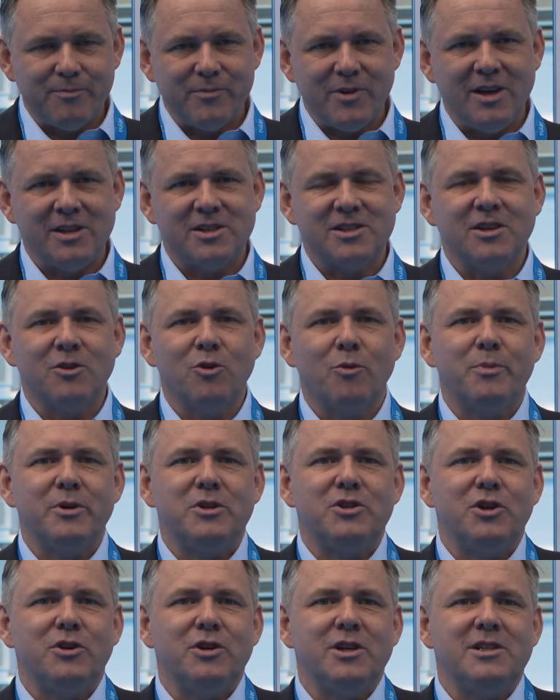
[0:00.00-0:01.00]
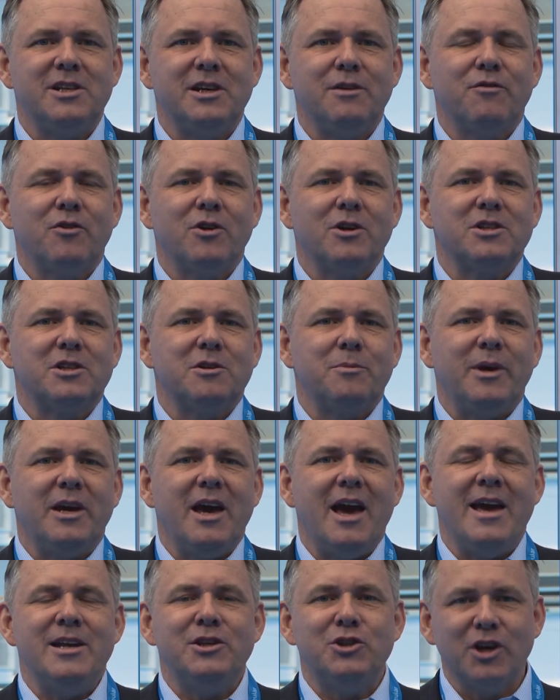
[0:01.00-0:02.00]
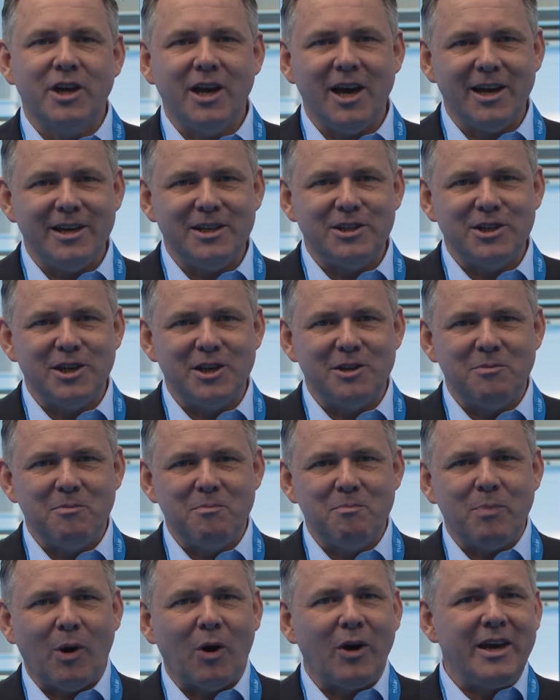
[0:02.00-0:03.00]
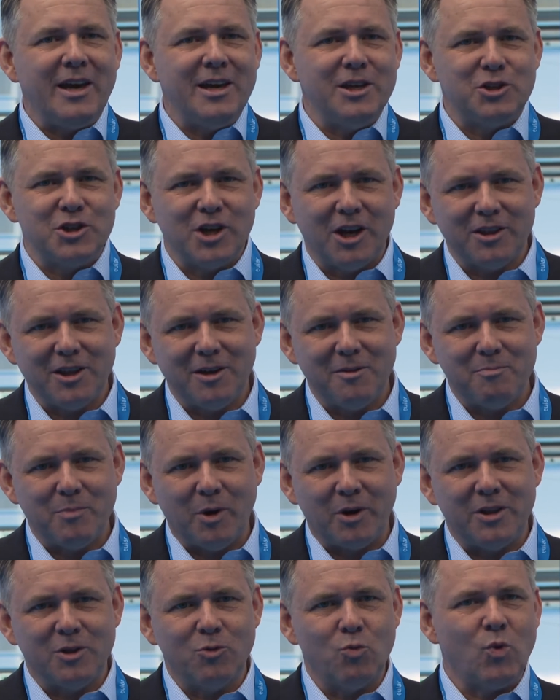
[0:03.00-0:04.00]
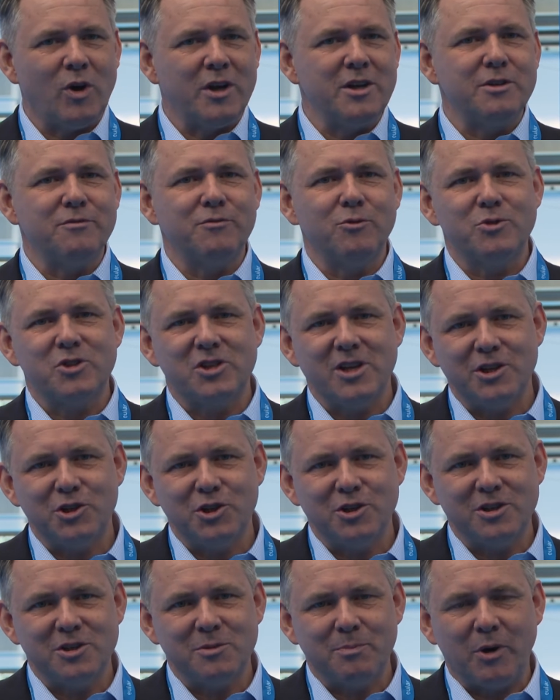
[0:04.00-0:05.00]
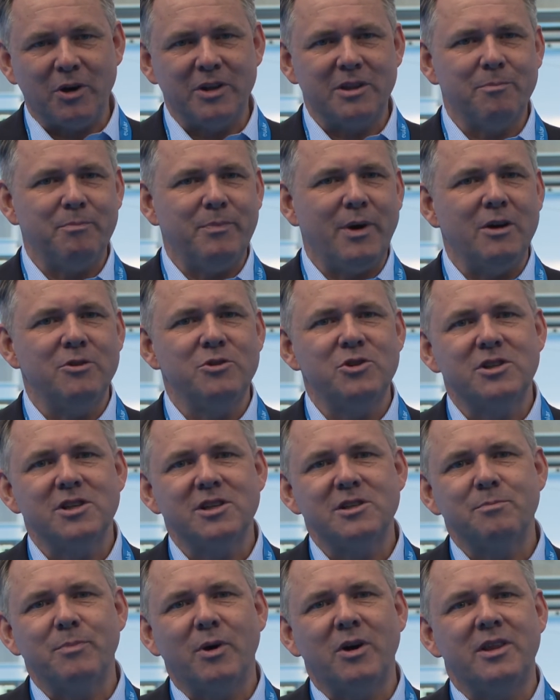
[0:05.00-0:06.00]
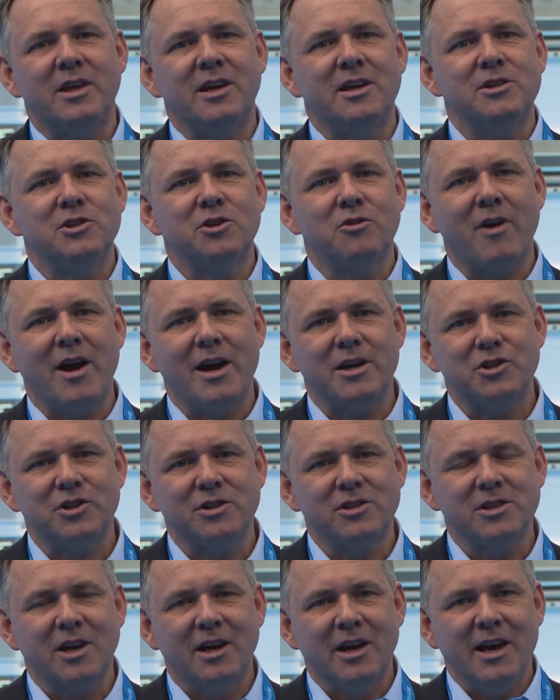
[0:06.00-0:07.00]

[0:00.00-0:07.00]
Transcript: It's an opportunity for us to be educated by each other, by the wonderful sessions, by the posters, by the interactions.